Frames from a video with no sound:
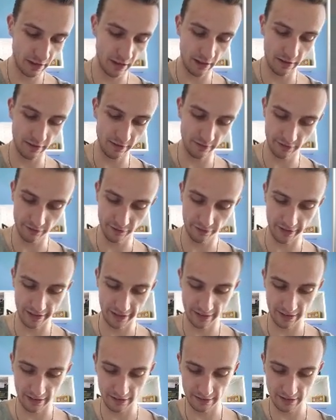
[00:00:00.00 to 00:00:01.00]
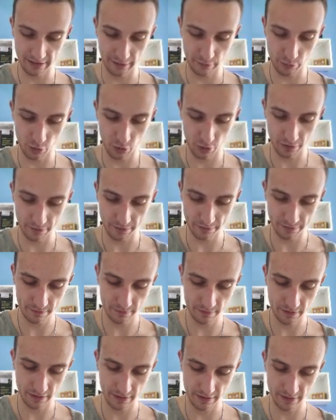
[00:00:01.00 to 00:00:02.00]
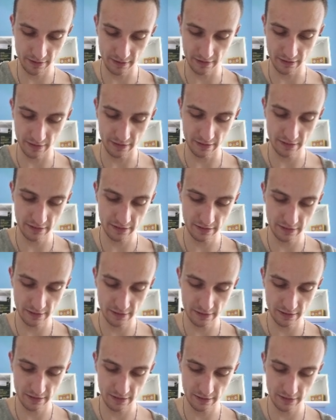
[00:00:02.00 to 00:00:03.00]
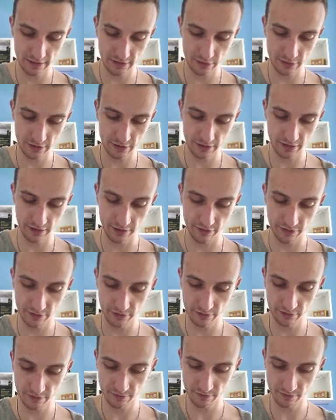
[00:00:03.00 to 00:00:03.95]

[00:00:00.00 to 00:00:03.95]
In fact, I'll say more, is an associative